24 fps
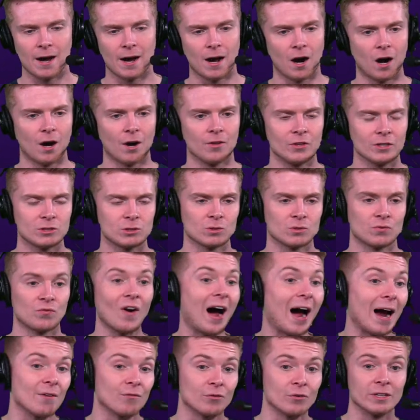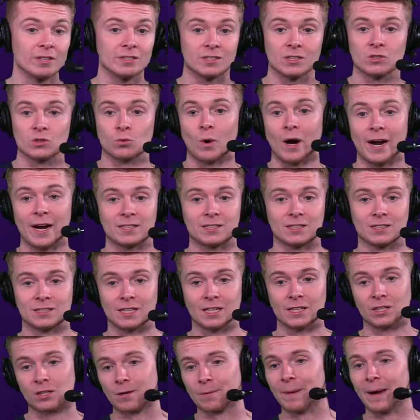or this was five reasons why I actually
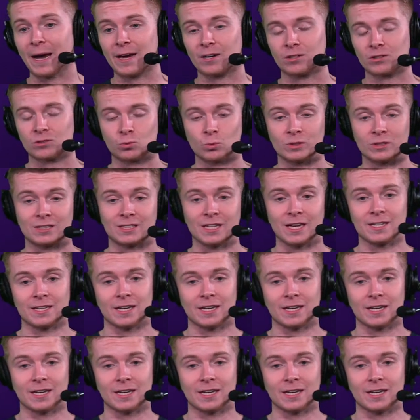said the commanders would say